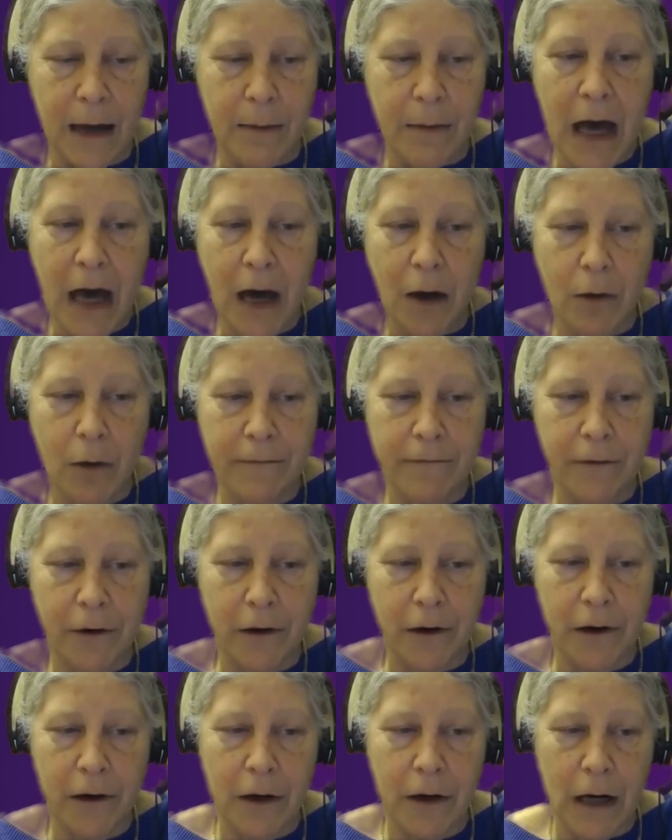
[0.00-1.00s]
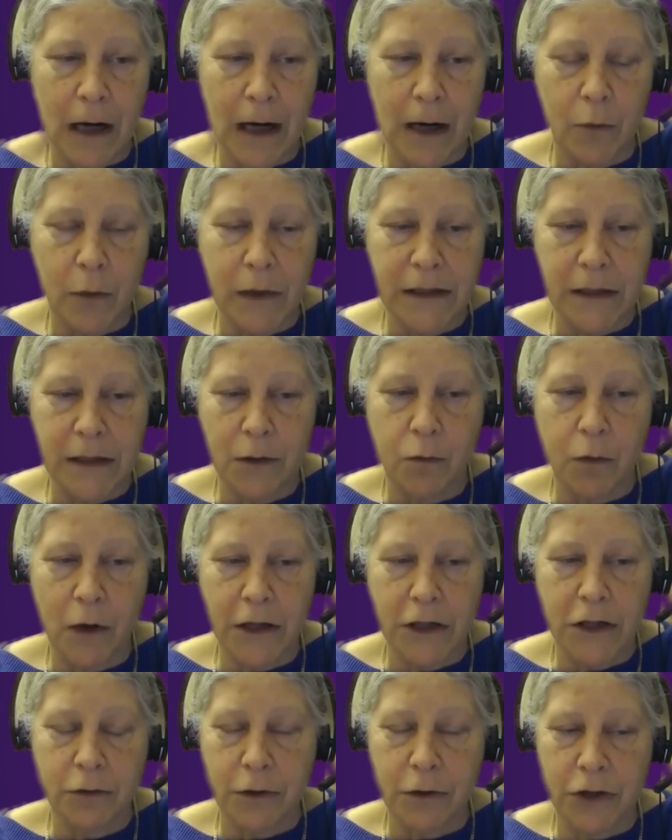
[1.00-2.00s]
However, we did
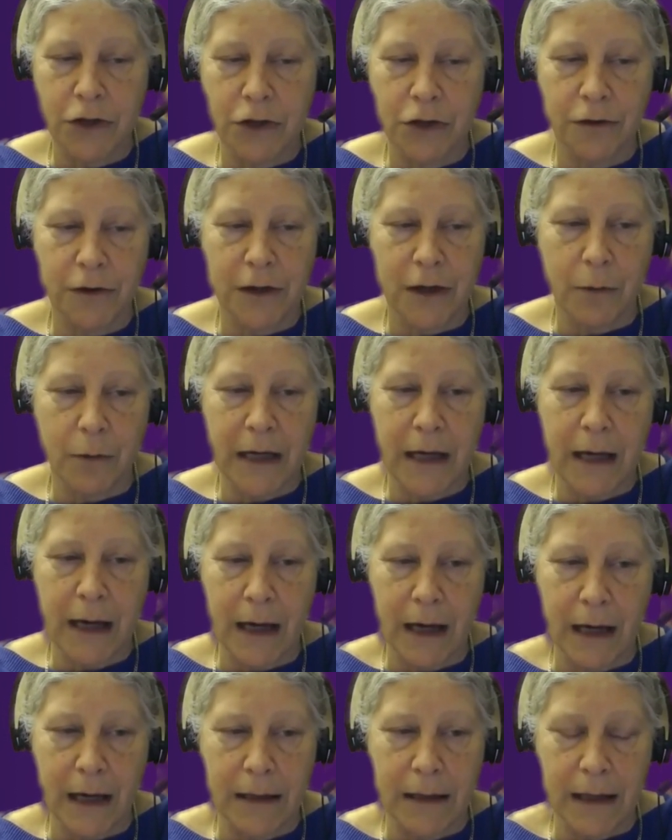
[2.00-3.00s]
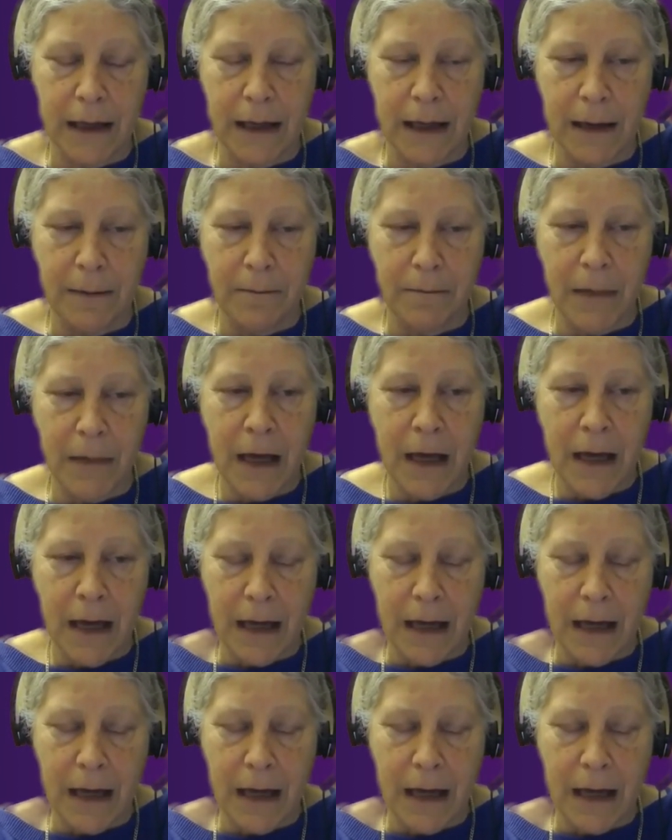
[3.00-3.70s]
want to ensure that we had an